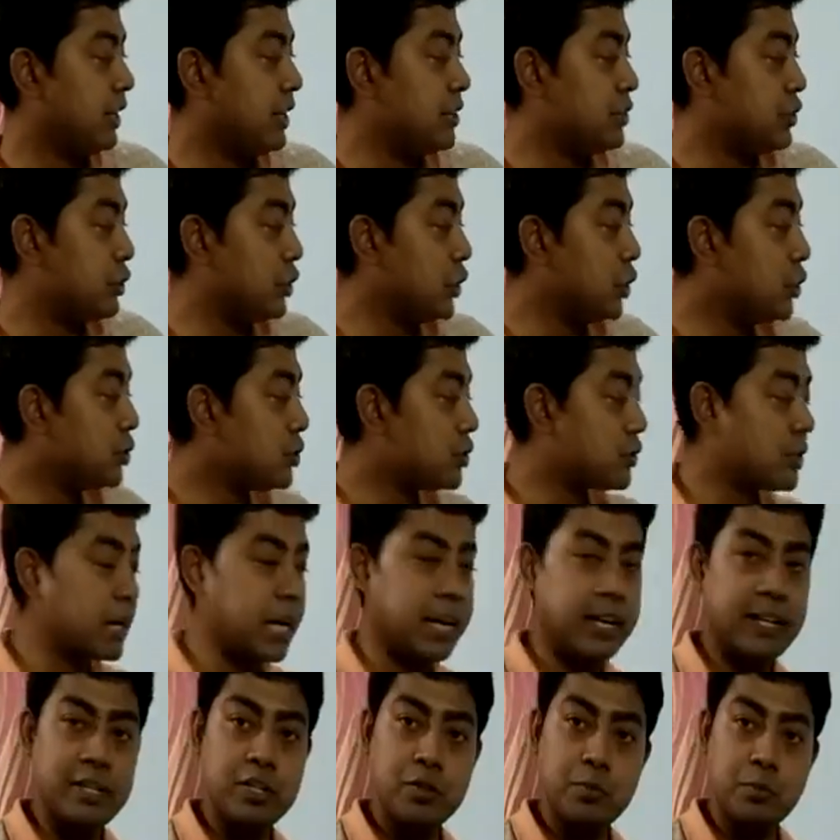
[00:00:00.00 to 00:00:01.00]
this new
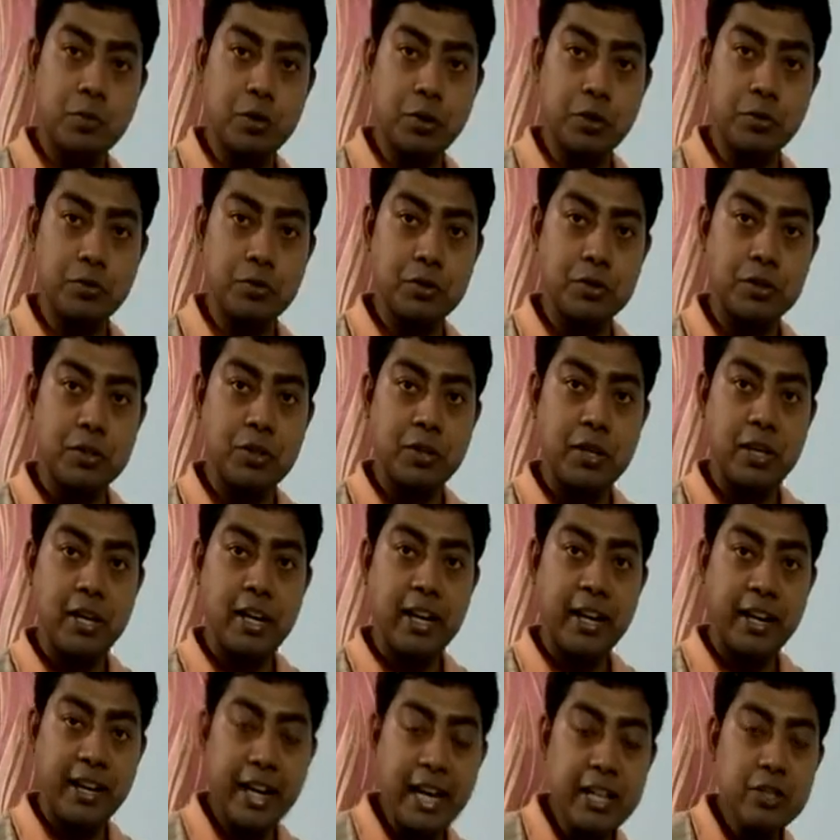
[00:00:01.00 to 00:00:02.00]
strand is produced.
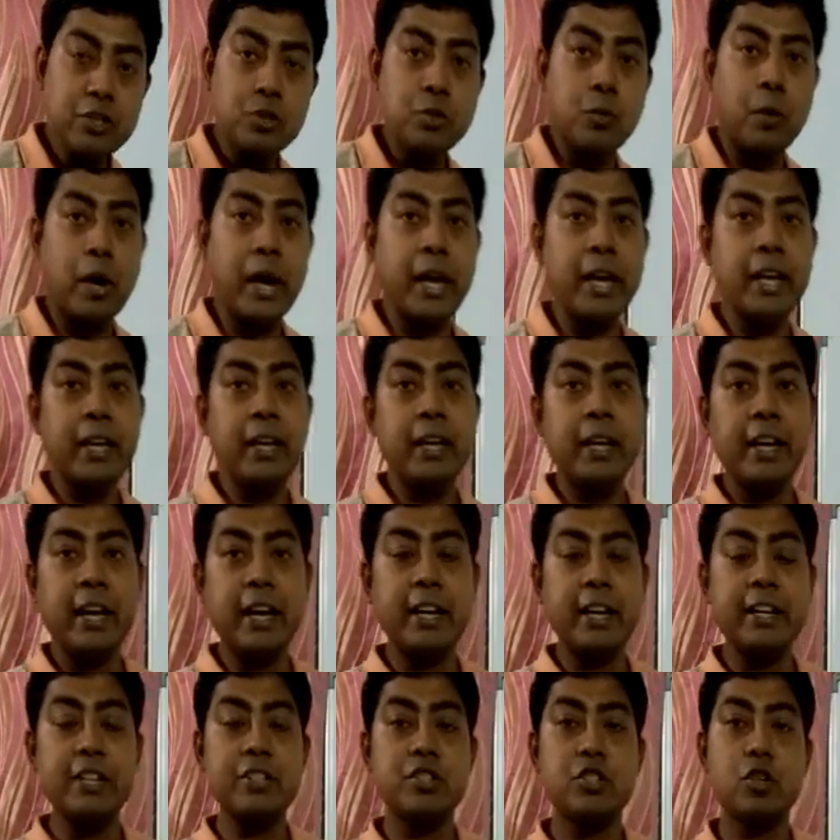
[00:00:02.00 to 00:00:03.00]
That's why
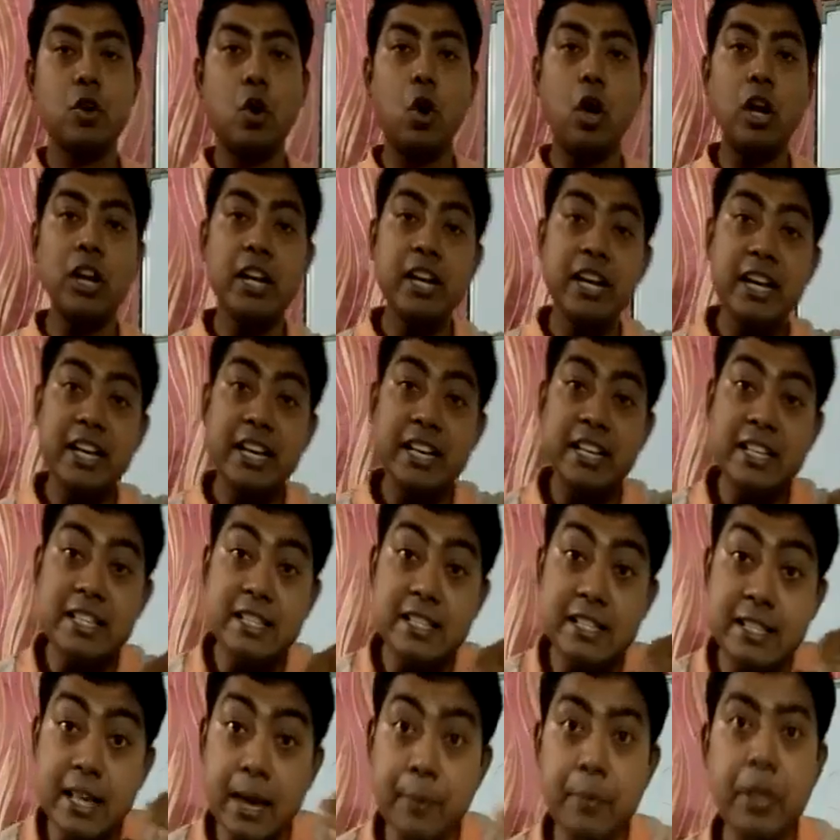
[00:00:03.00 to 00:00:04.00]
it is called
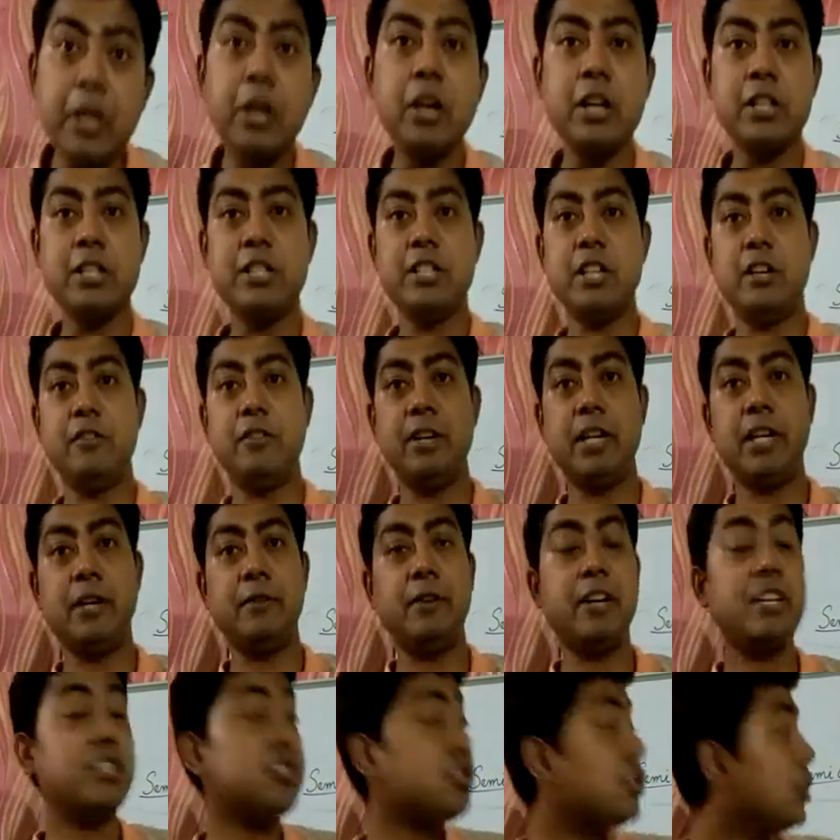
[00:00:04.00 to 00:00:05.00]

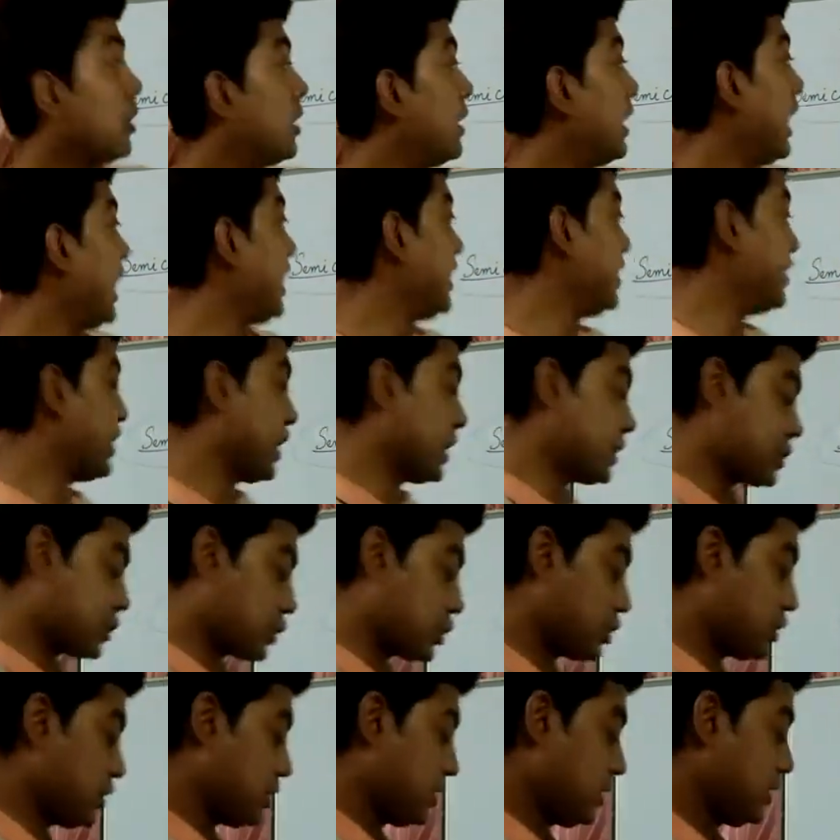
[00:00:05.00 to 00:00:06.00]
semi-conservative. It is not like
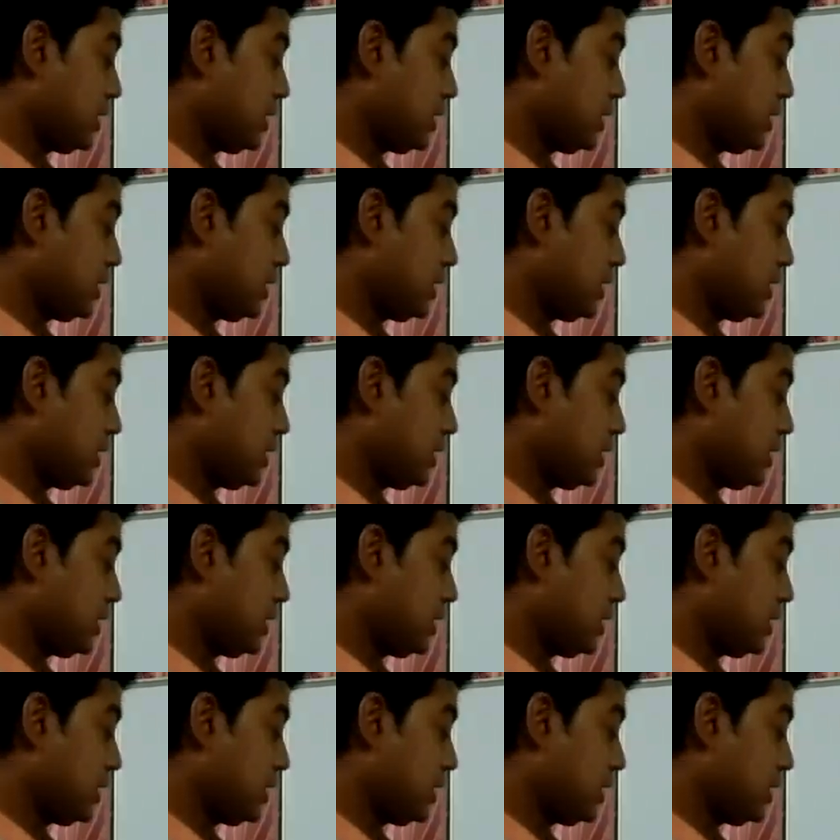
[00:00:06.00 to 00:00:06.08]
that.